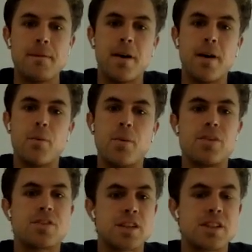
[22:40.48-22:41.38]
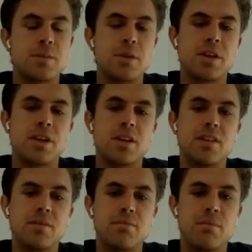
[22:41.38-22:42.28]
with 60 million
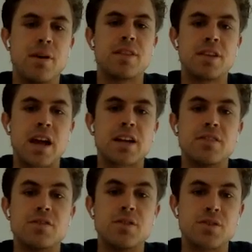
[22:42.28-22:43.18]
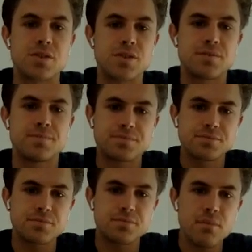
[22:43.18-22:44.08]
monthly active users.
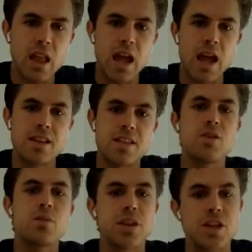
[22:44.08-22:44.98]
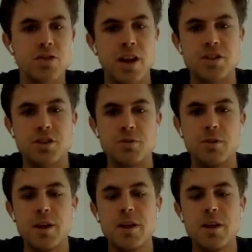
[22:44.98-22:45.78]
And they're really trying to